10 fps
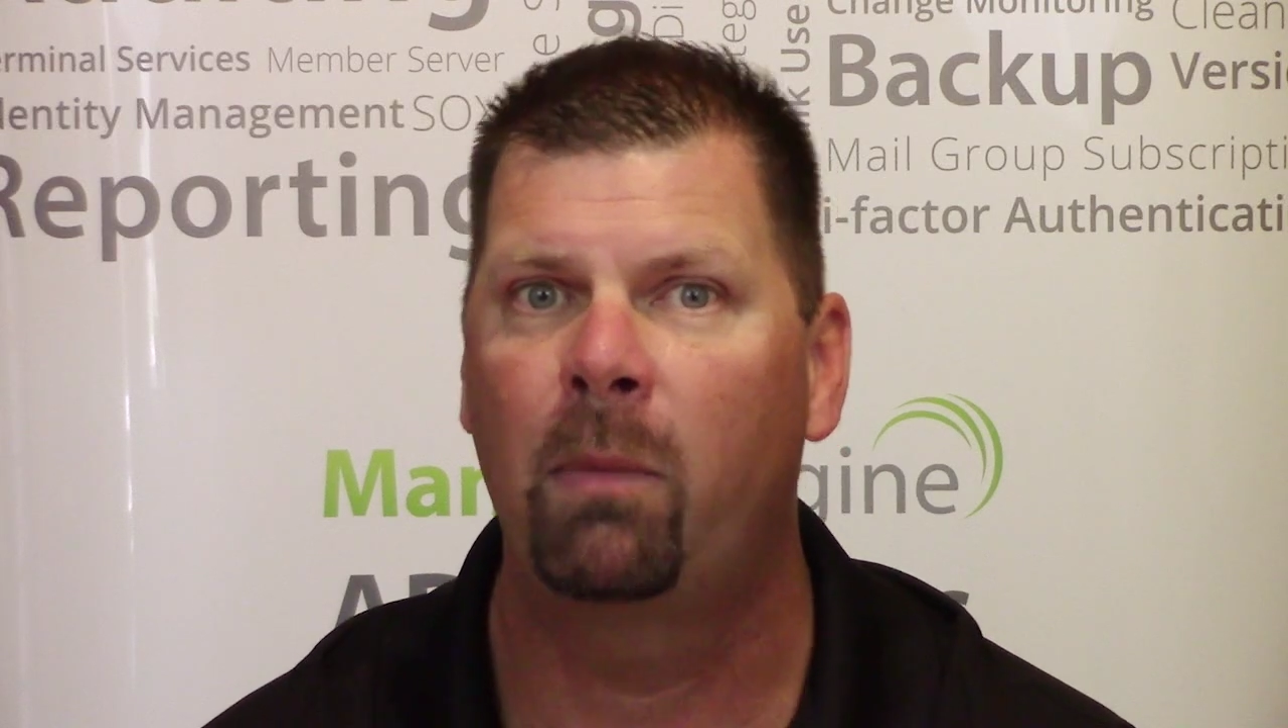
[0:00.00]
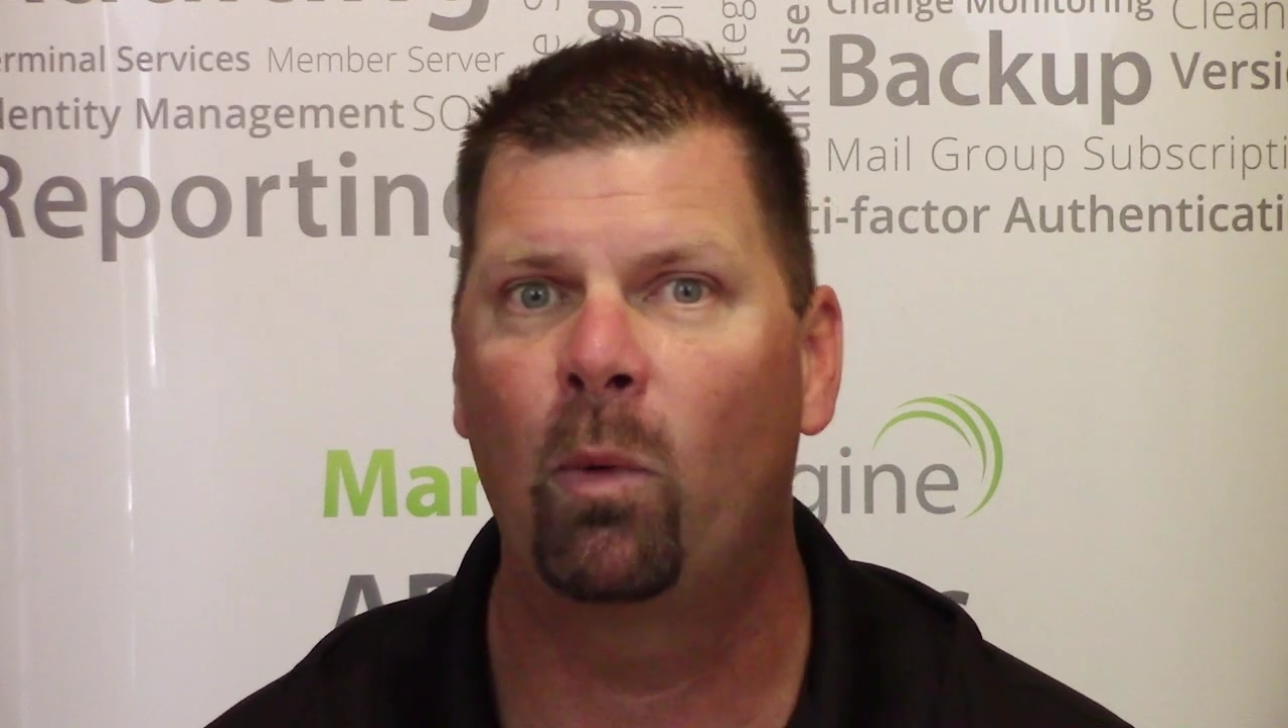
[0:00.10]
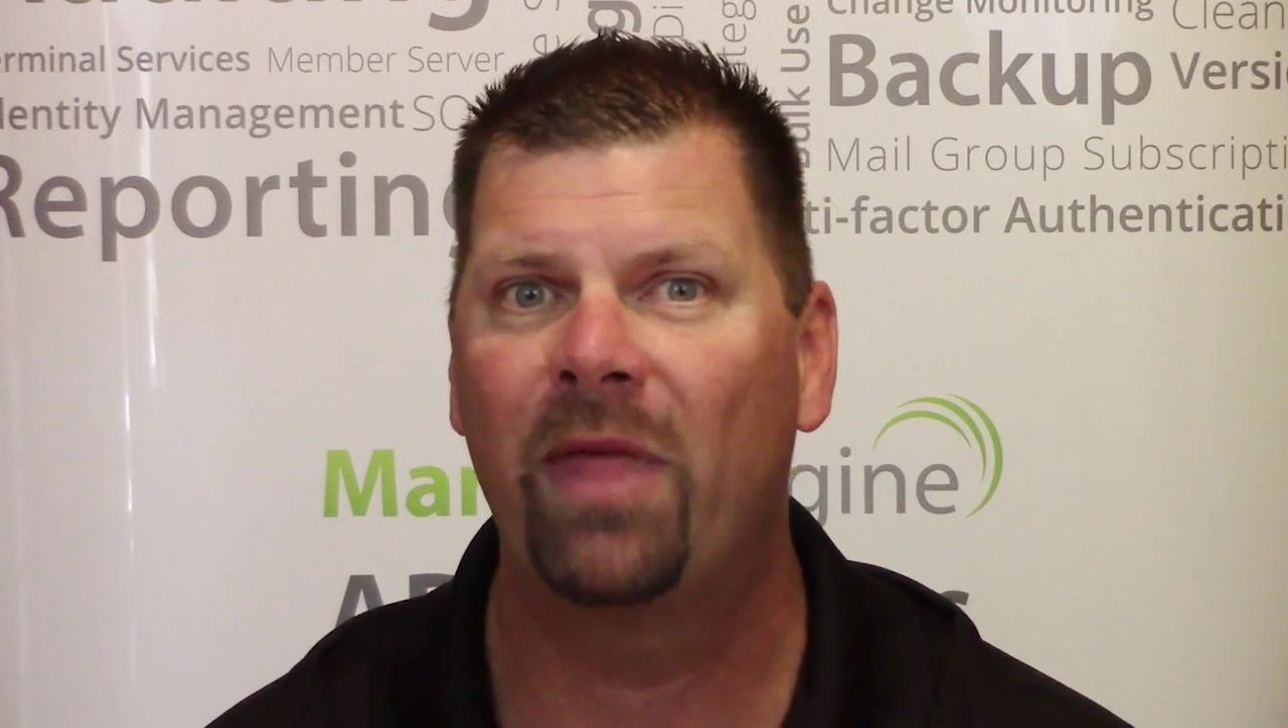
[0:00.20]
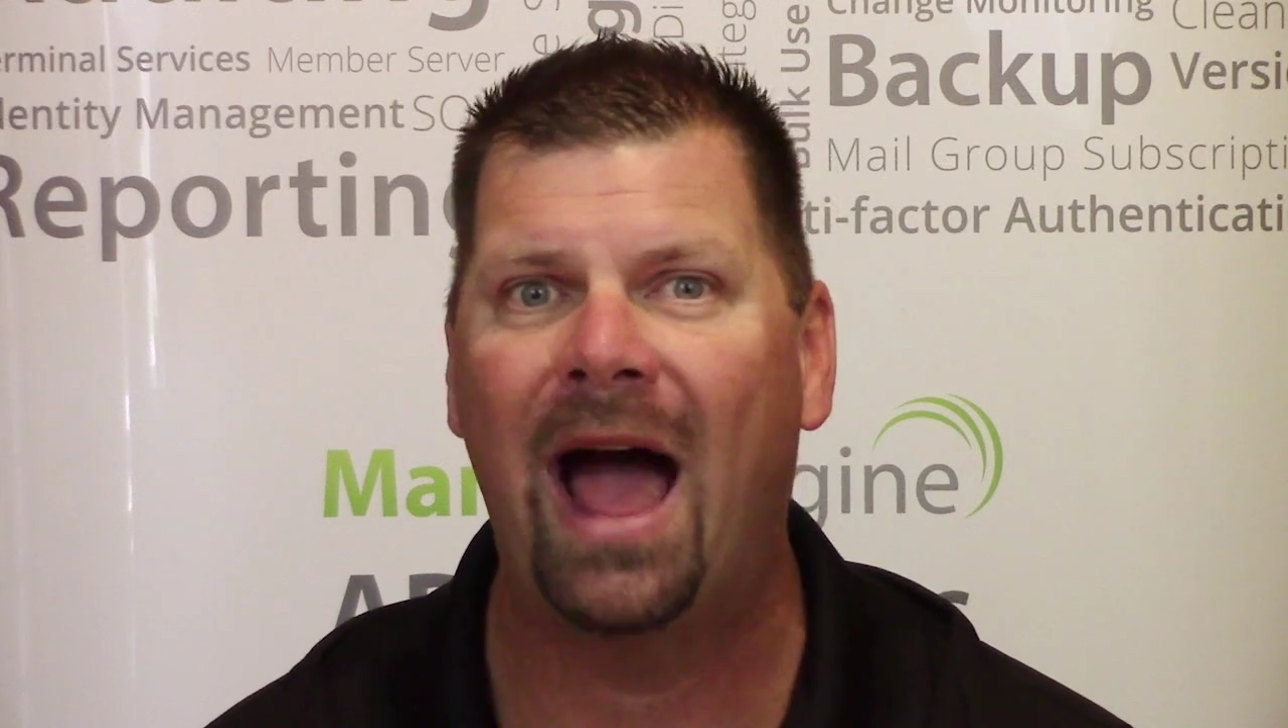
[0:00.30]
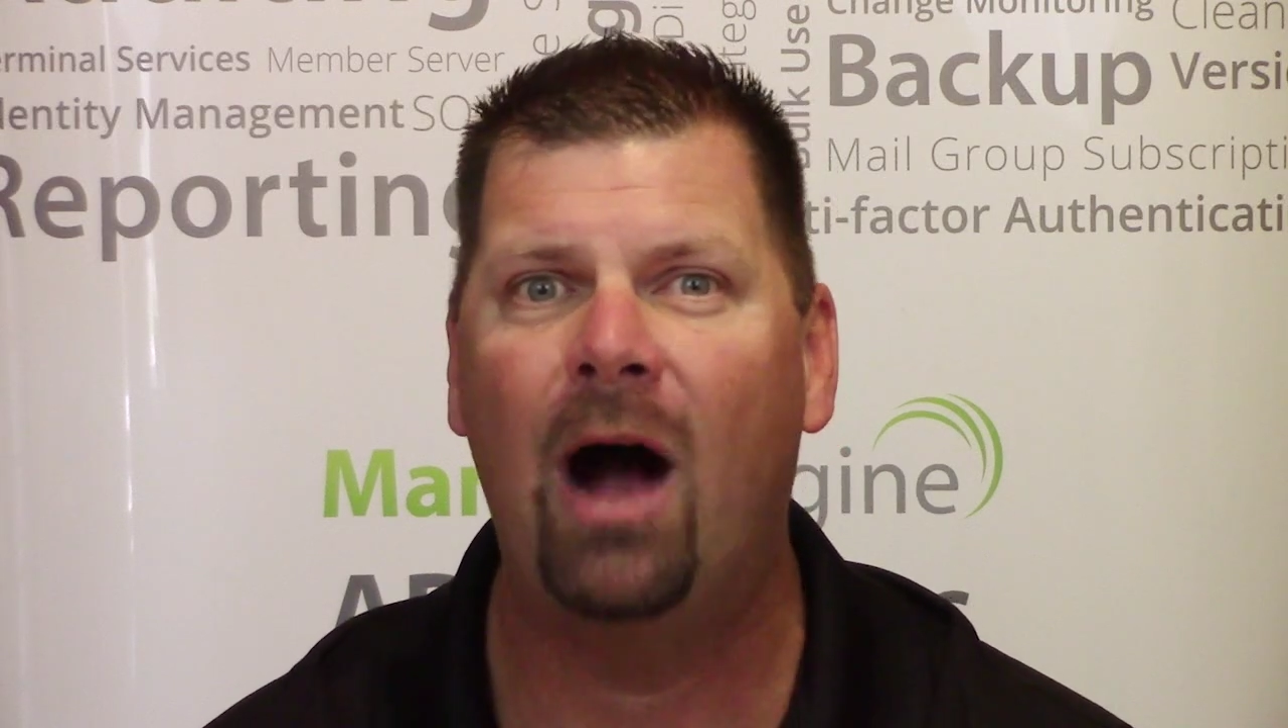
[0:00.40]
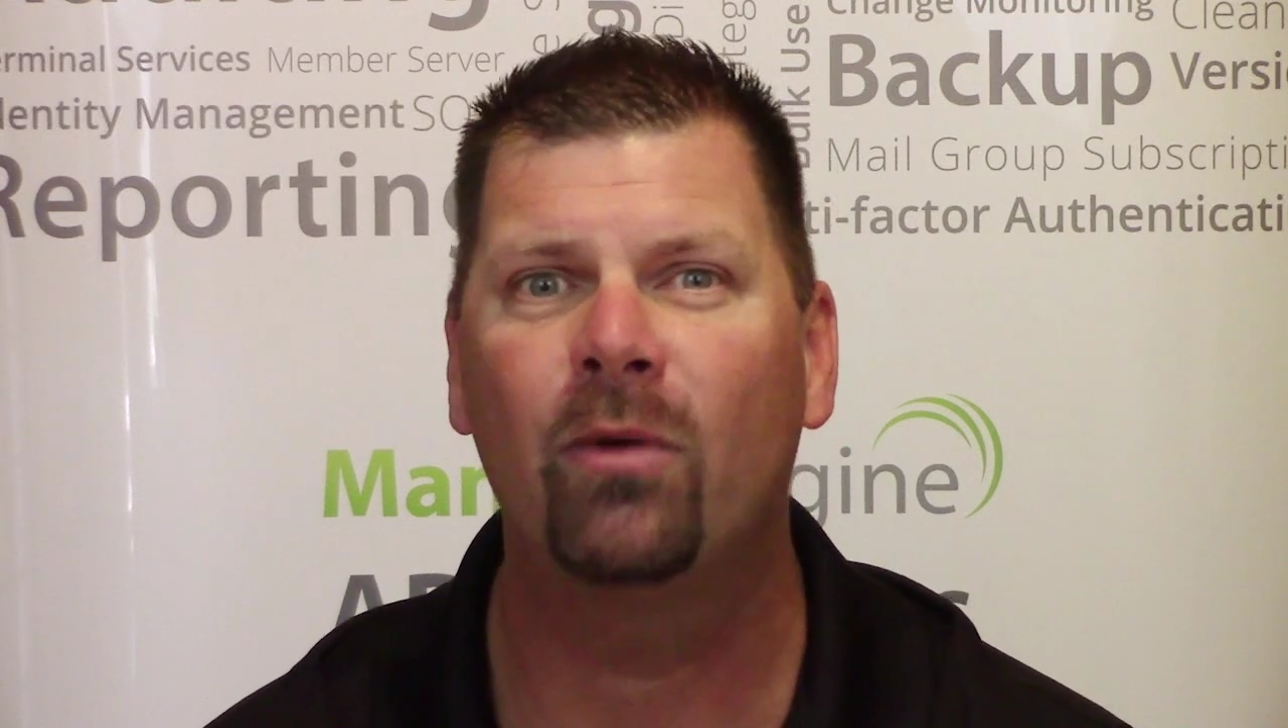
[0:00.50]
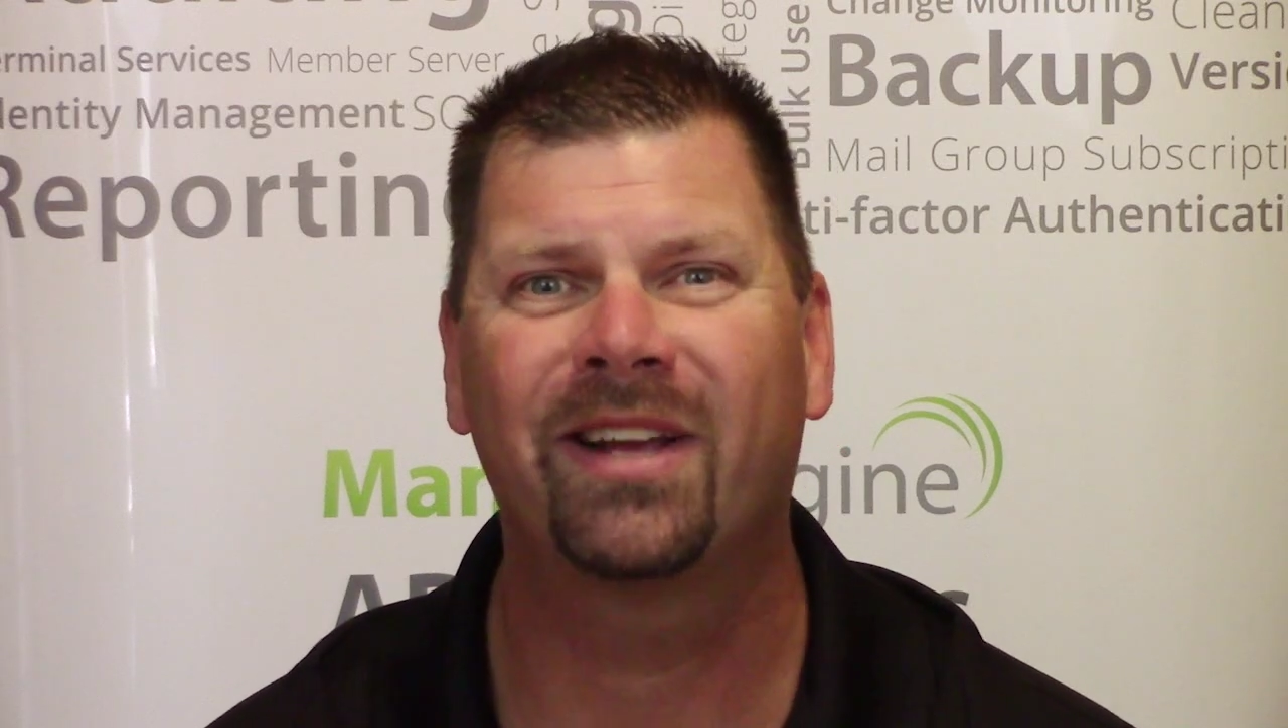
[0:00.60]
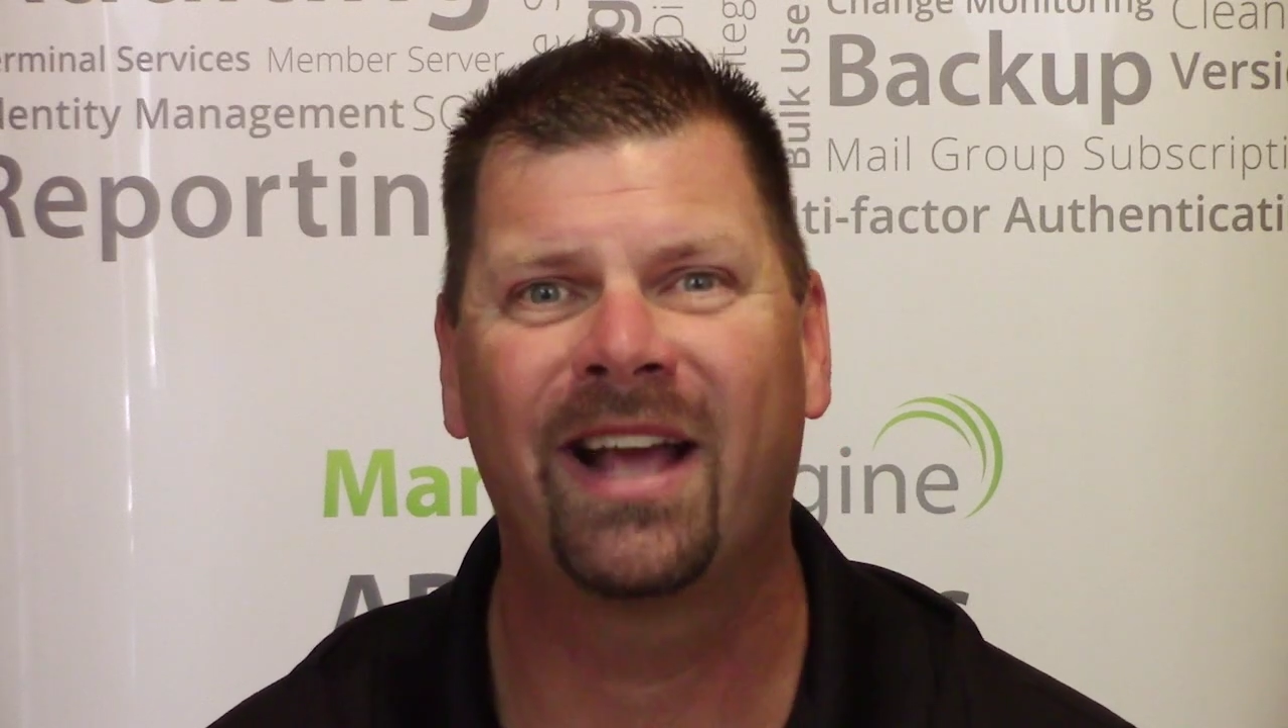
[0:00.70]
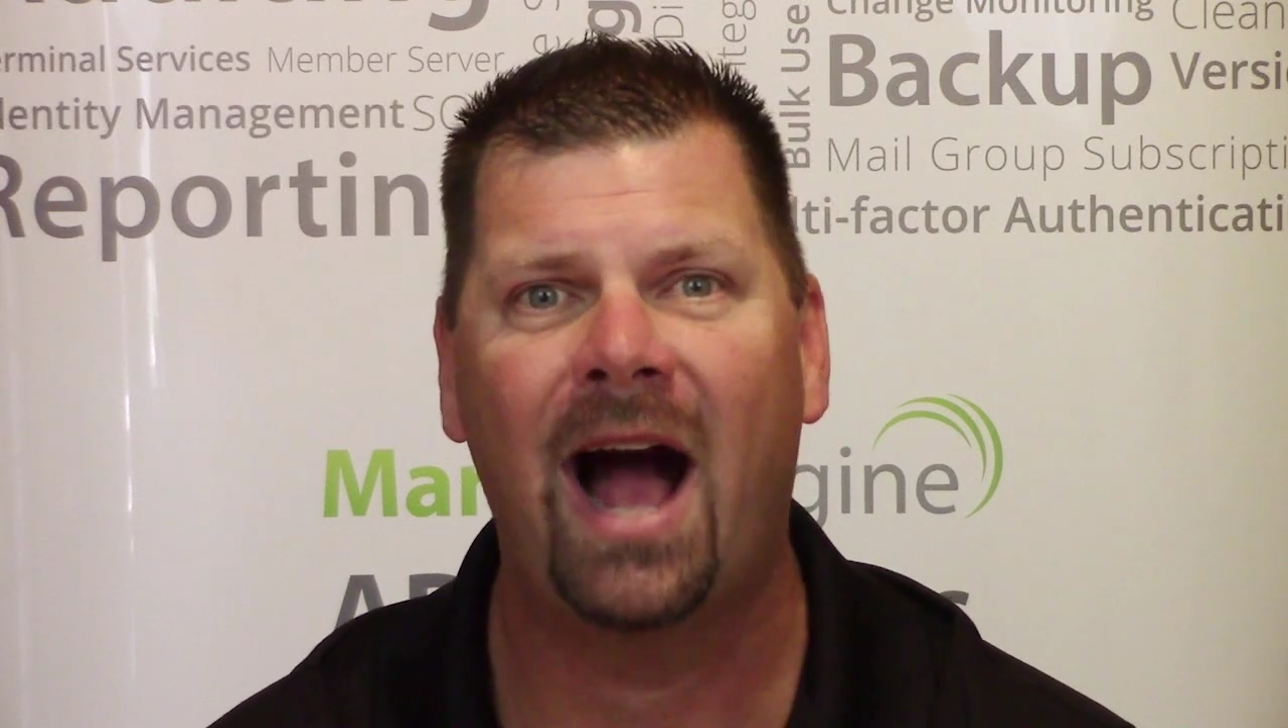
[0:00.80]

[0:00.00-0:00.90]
But without